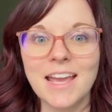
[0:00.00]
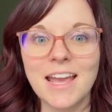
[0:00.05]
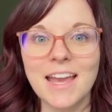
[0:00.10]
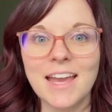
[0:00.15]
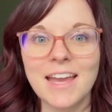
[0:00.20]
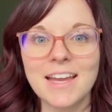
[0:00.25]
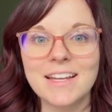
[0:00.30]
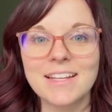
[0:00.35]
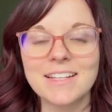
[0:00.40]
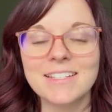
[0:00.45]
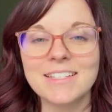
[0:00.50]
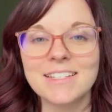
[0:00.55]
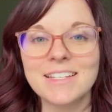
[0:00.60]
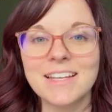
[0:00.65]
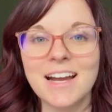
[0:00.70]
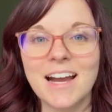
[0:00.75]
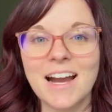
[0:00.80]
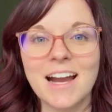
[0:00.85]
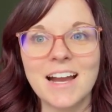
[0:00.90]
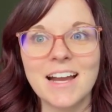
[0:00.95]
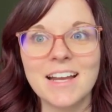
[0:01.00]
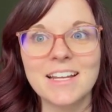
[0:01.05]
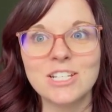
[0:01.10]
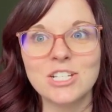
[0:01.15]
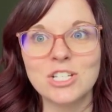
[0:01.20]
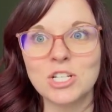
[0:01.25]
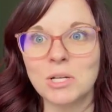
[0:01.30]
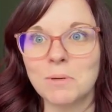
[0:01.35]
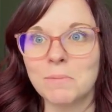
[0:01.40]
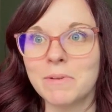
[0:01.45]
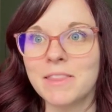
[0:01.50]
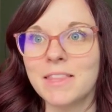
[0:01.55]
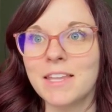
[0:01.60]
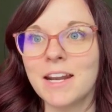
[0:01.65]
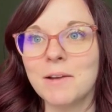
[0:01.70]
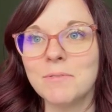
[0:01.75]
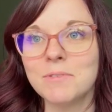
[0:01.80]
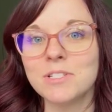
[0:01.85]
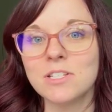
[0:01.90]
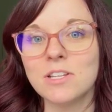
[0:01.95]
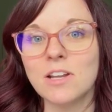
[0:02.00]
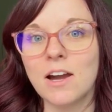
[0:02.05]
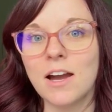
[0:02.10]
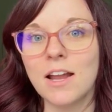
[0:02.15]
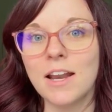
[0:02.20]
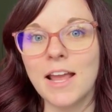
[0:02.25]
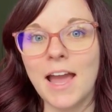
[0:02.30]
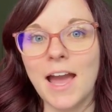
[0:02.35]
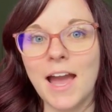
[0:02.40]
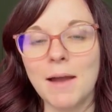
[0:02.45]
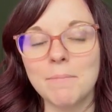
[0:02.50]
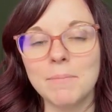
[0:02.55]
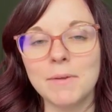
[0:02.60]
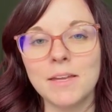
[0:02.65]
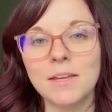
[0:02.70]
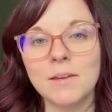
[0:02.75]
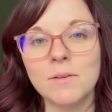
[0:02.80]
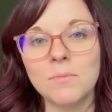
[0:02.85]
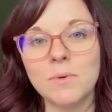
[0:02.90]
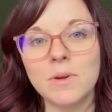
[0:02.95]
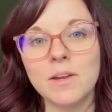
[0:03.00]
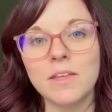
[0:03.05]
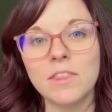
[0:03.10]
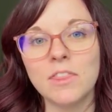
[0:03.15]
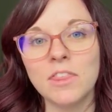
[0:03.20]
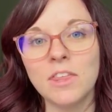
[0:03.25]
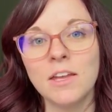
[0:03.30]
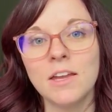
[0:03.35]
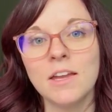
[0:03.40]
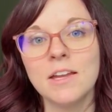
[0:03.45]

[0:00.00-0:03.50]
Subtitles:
and I determined that I was not happy with